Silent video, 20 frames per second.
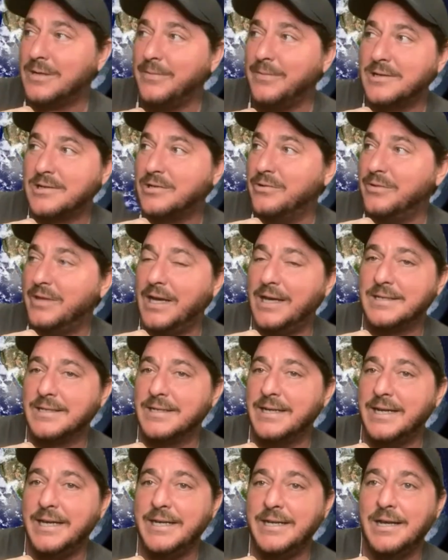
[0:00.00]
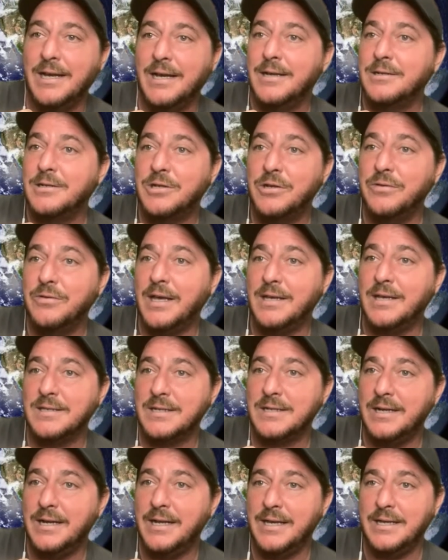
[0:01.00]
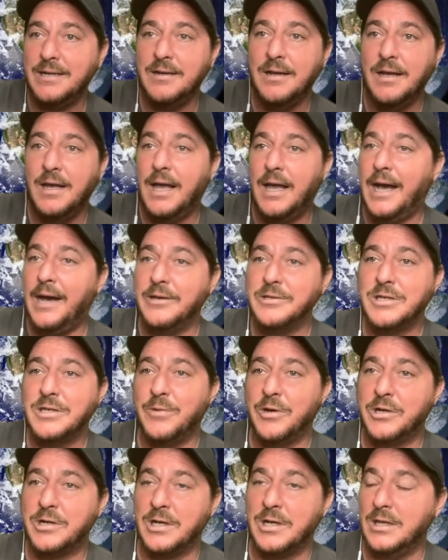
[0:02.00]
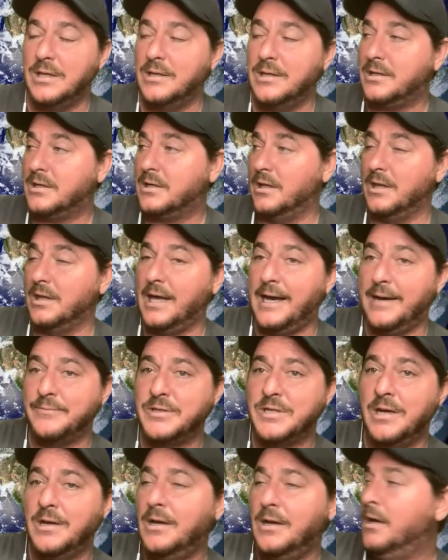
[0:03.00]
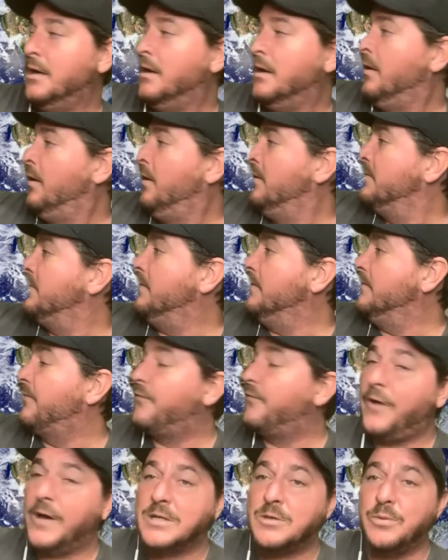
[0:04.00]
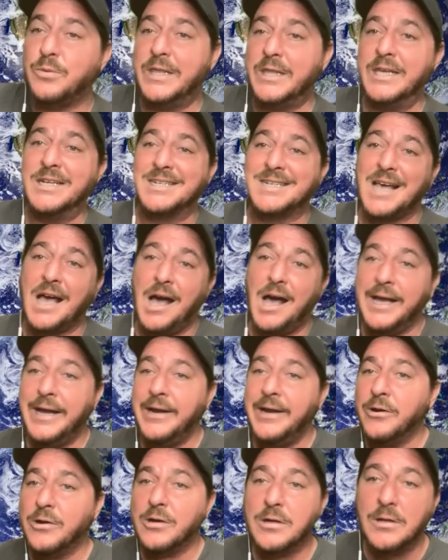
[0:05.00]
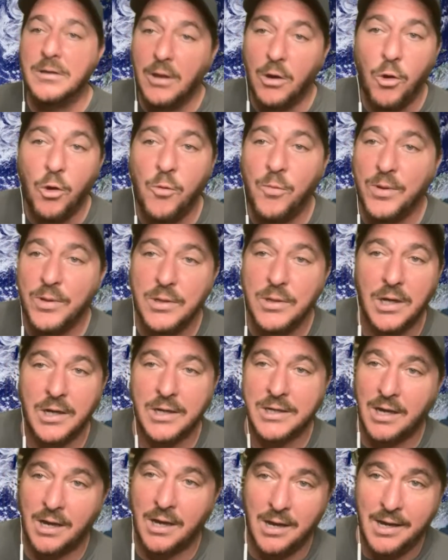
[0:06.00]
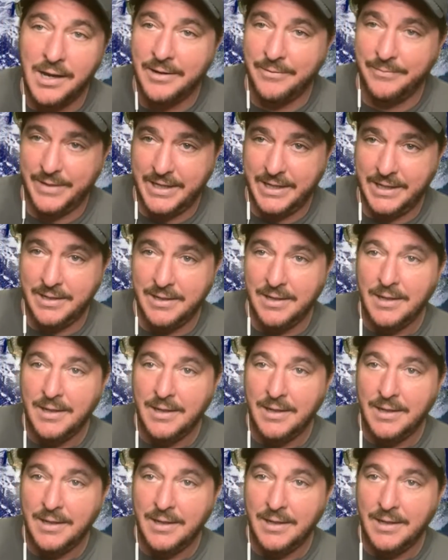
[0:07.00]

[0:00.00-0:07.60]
about 2008. 2008, housing market collapse. Fucks with the entire global economy.